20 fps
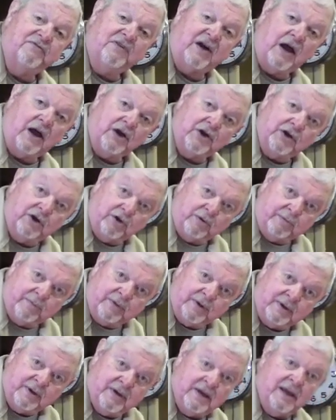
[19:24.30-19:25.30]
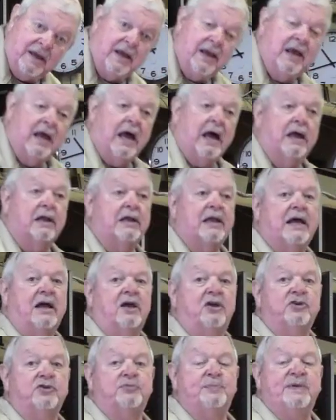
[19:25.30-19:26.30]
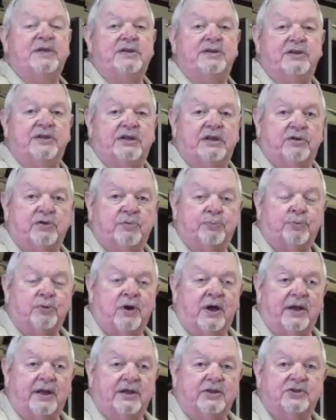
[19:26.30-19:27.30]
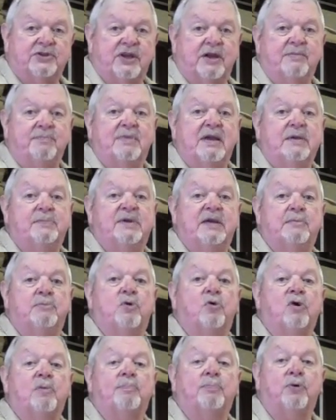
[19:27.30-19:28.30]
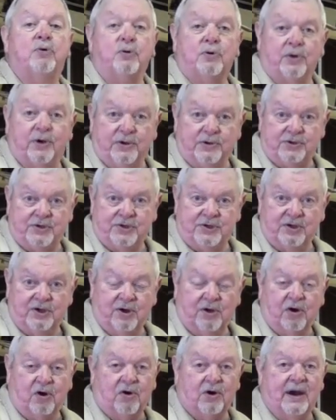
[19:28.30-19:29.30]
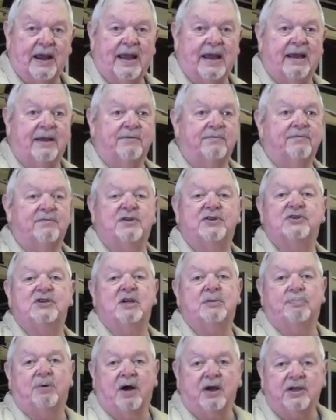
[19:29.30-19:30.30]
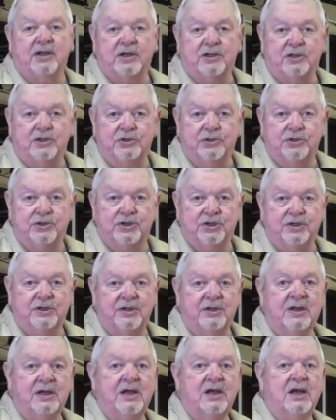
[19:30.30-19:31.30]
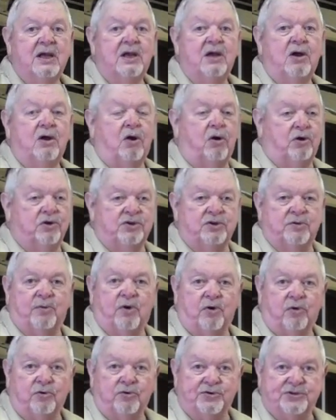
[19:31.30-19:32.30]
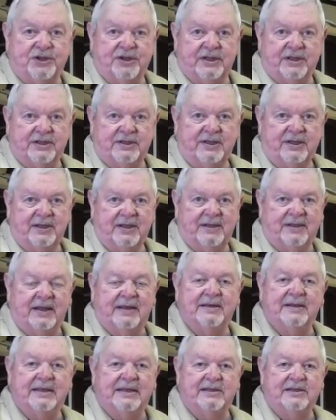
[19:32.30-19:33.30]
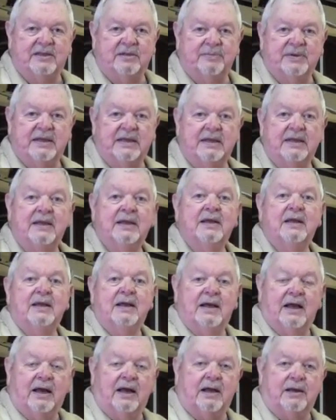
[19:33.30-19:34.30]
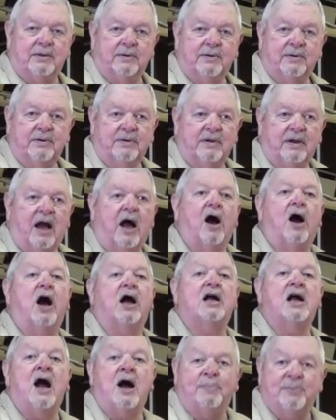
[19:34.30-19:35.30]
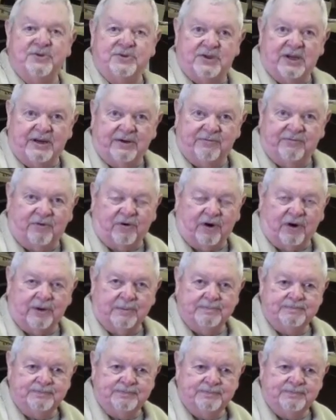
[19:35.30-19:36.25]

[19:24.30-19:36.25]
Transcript: volume allows me to deal with products that may be more porous or have, let's say, a bark inclusion or some holes in it that need to be uh, compensated for.